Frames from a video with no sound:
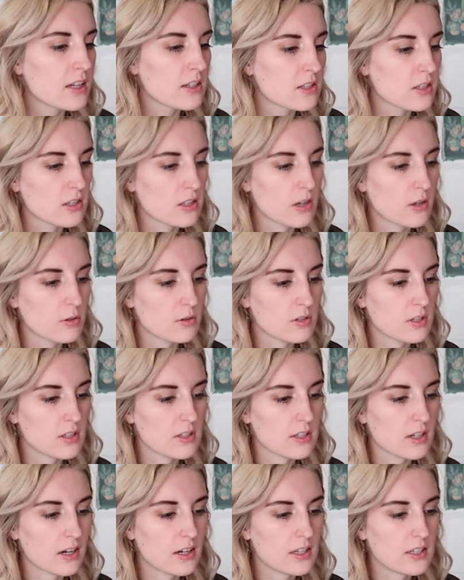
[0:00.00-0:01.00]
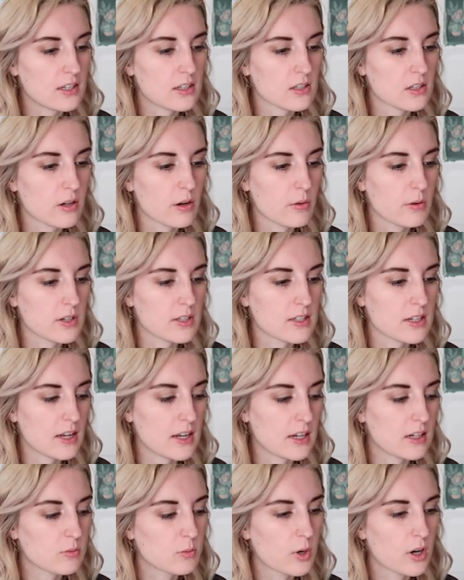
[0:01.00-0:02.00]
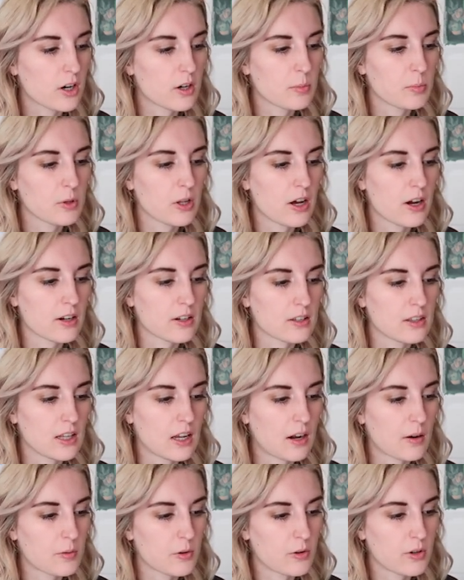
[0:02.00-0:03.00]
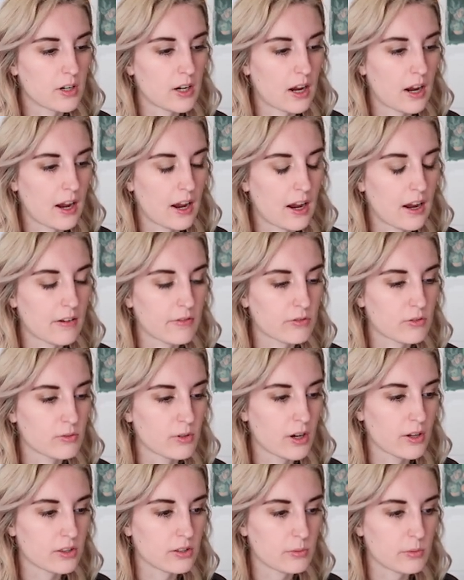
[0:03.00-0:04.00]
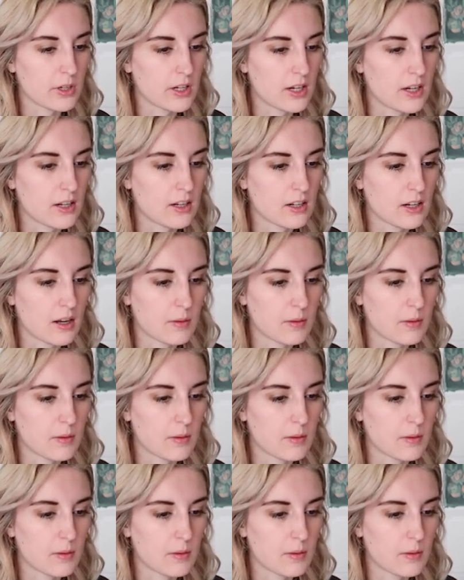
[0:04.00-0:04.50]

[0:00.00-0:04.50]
And so design is always a work block that I'm going to have throughout the week.